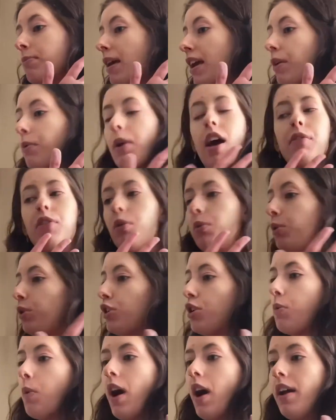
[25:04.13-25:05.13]
whatever rule
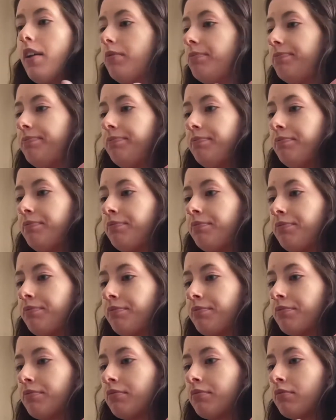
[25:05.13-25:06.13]
you want.
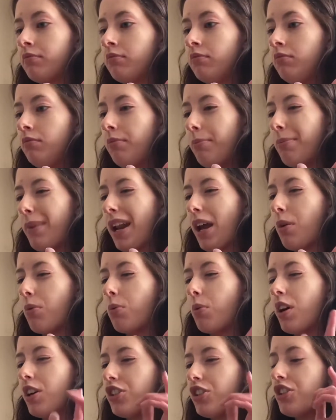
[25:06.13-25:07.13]
But I
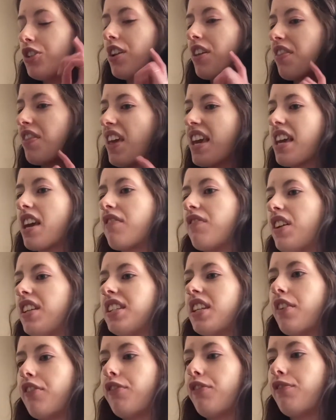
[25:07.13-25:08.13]
want you to think if it's
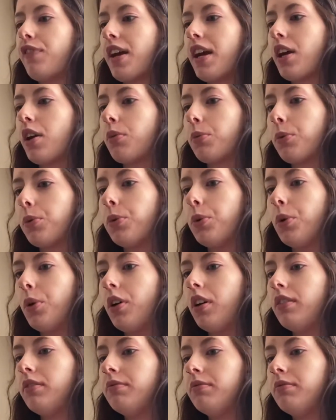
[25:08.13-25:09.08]
a fair rule.